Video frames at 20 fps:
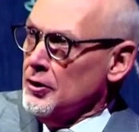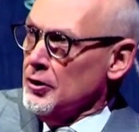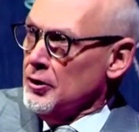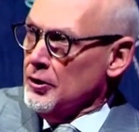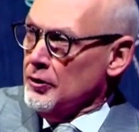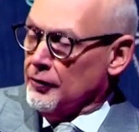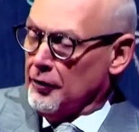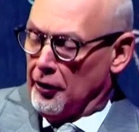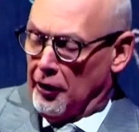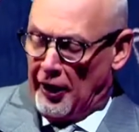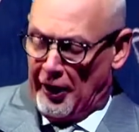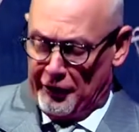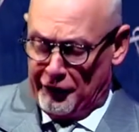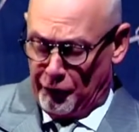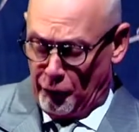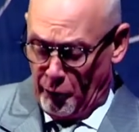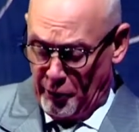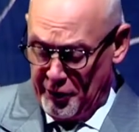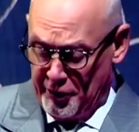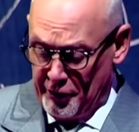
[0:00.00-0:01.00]
For the last
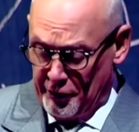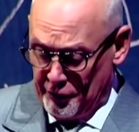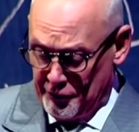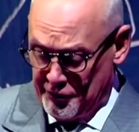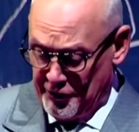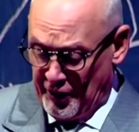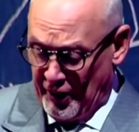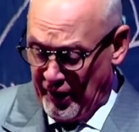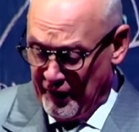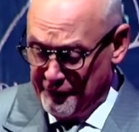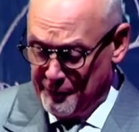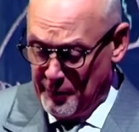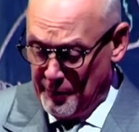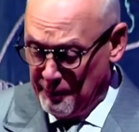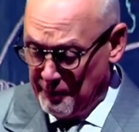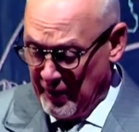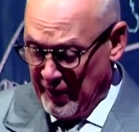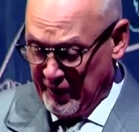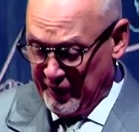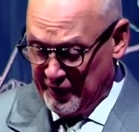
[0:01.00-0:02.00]
40 years that I've been
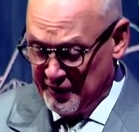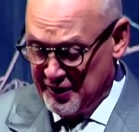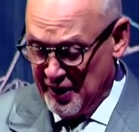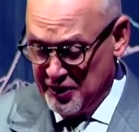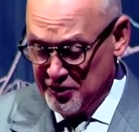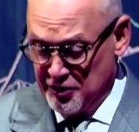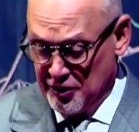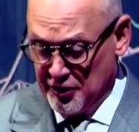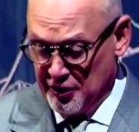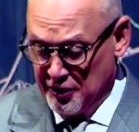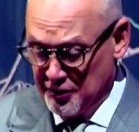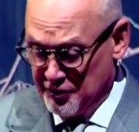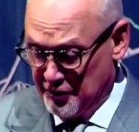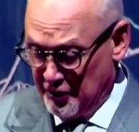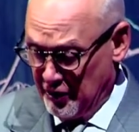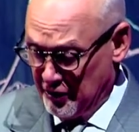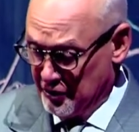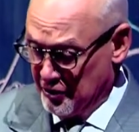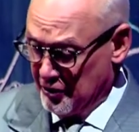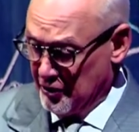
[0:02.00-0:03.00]
paying attention to
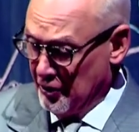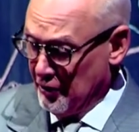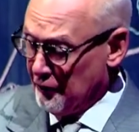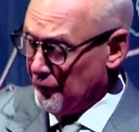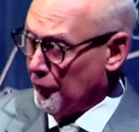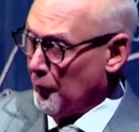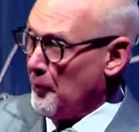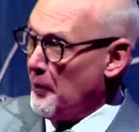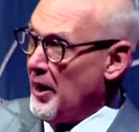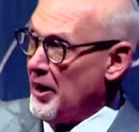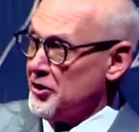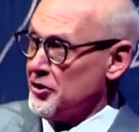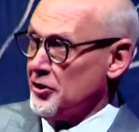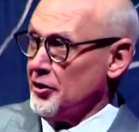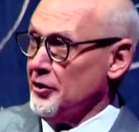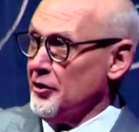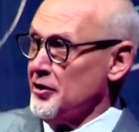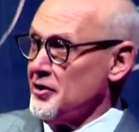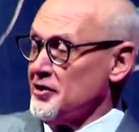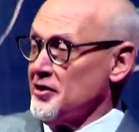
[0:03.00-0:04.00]
such information,
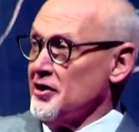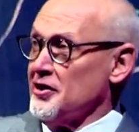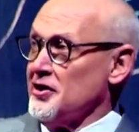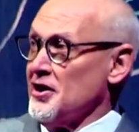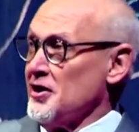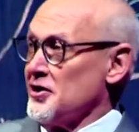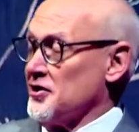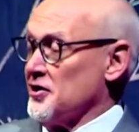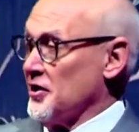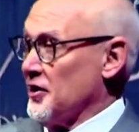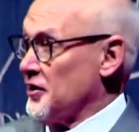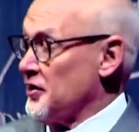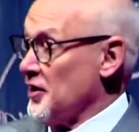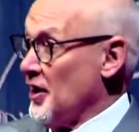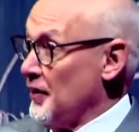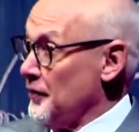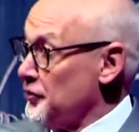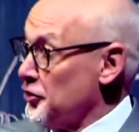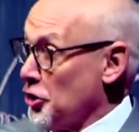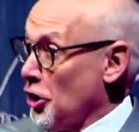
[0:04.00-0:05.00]
the statistics
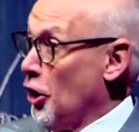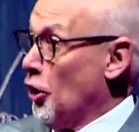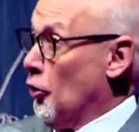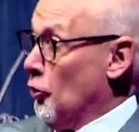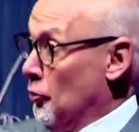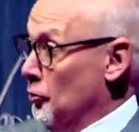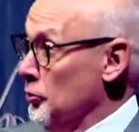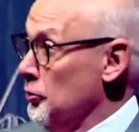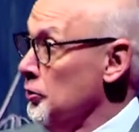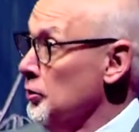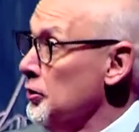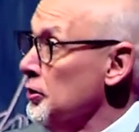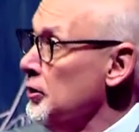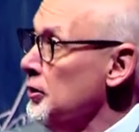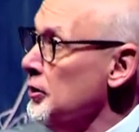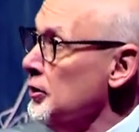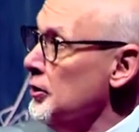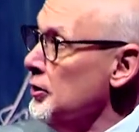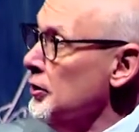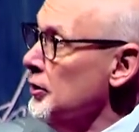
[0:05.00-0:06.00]
have shown
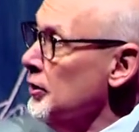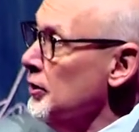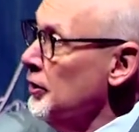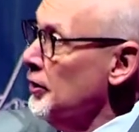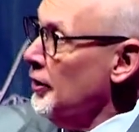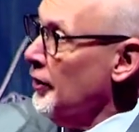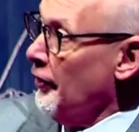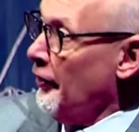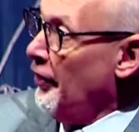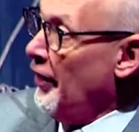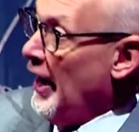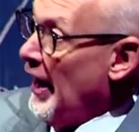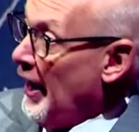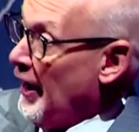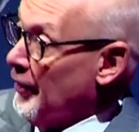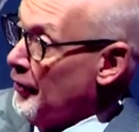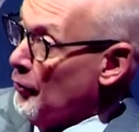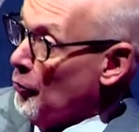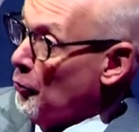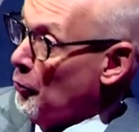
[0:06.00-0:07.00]

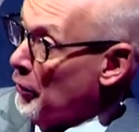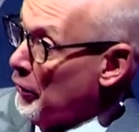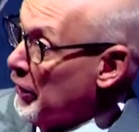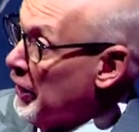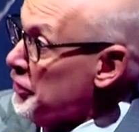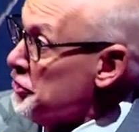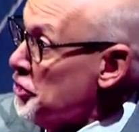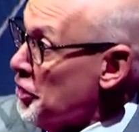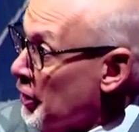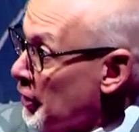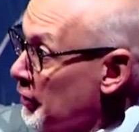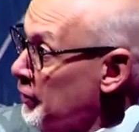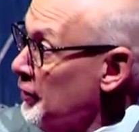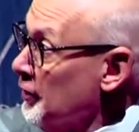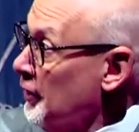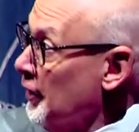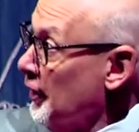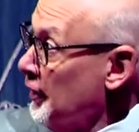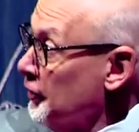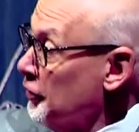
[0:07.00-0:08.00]
that religion,
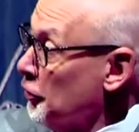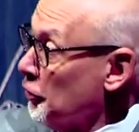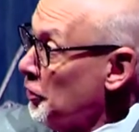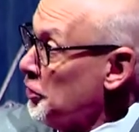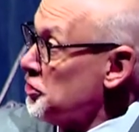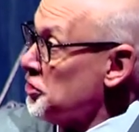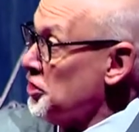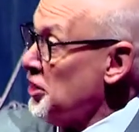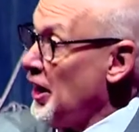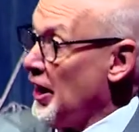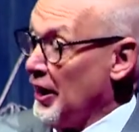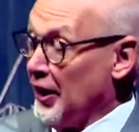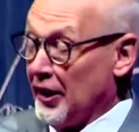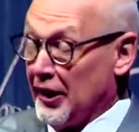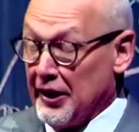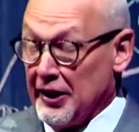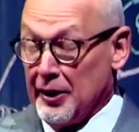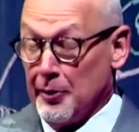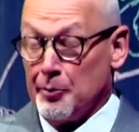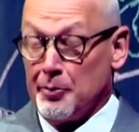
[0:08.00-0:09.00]
and
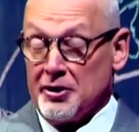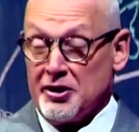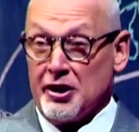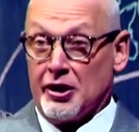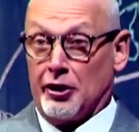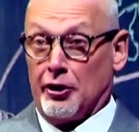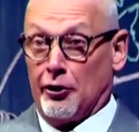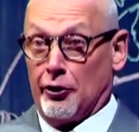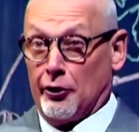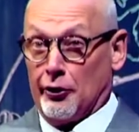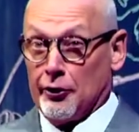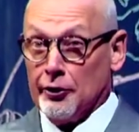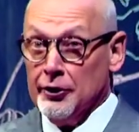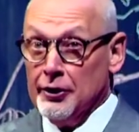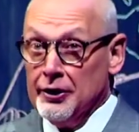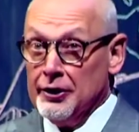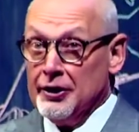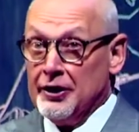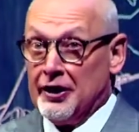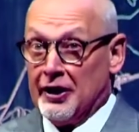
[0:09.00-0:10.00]
Christianity in particular,
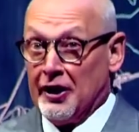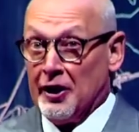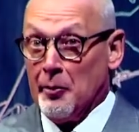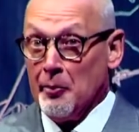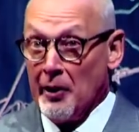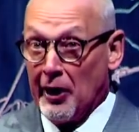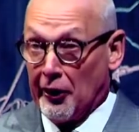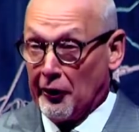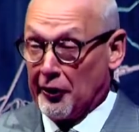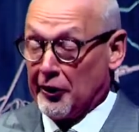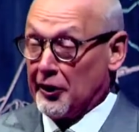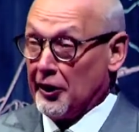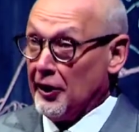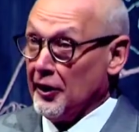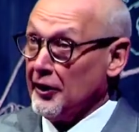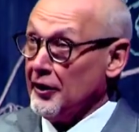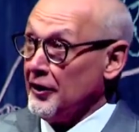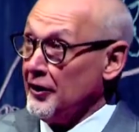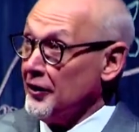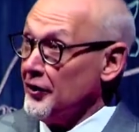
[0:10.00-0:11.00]
in
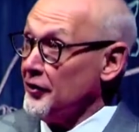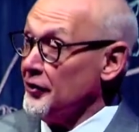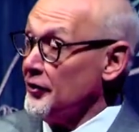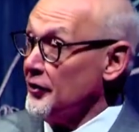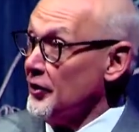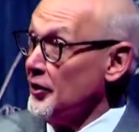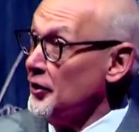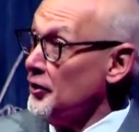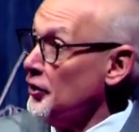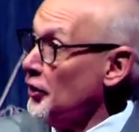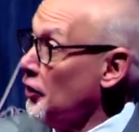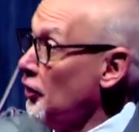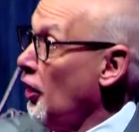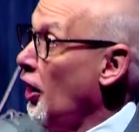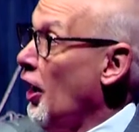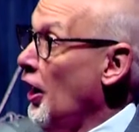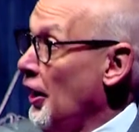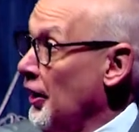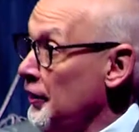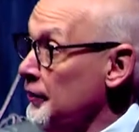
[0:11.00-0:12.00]
America is in
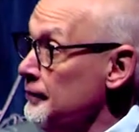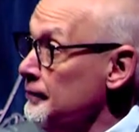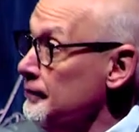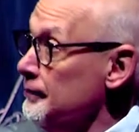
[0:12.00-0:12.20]
decline.